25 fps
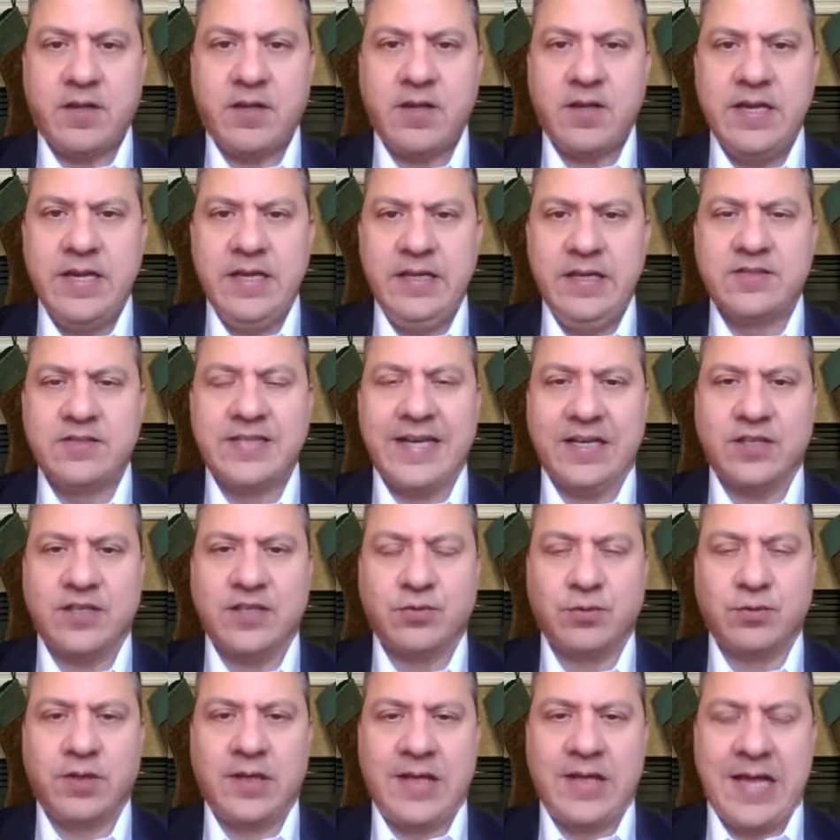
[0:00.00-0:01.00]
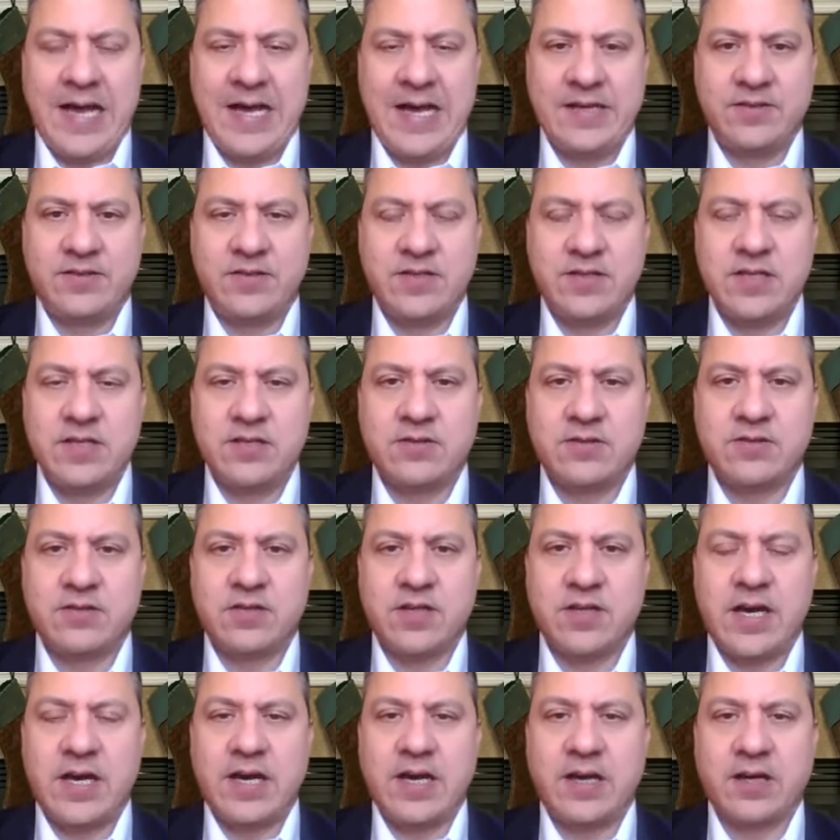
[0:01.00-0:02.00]
and sexualize these
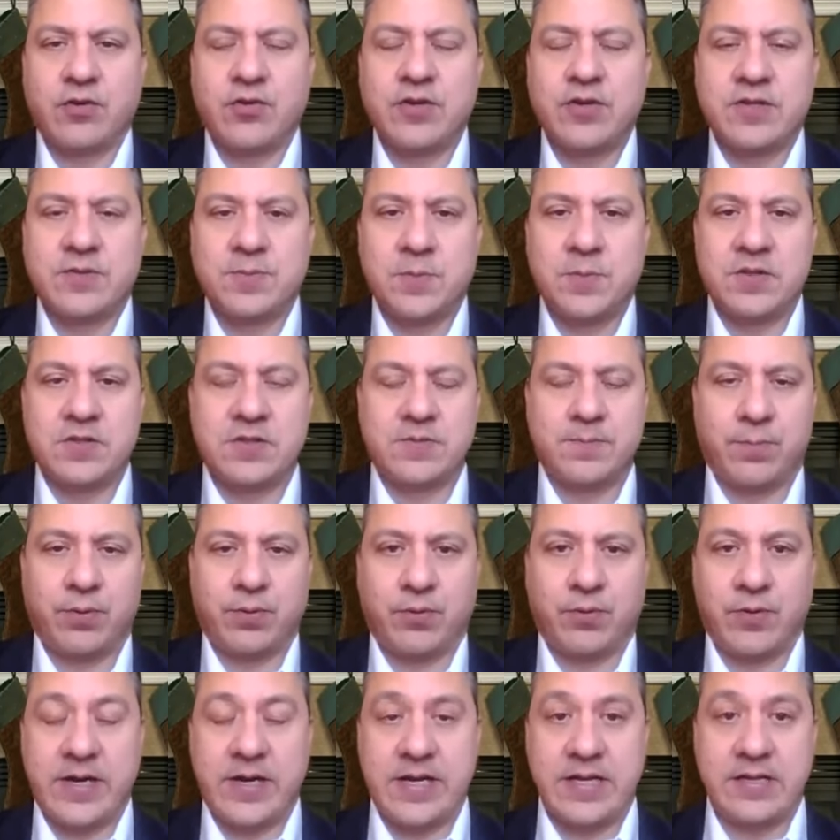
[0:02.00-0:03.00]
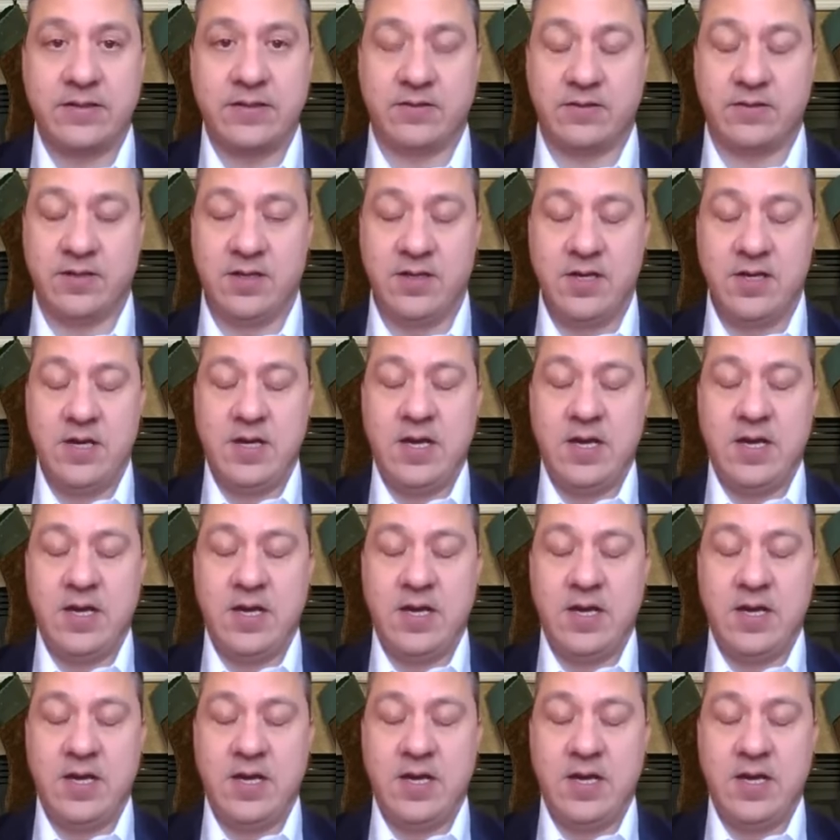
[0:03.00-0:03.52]
Christmas parades.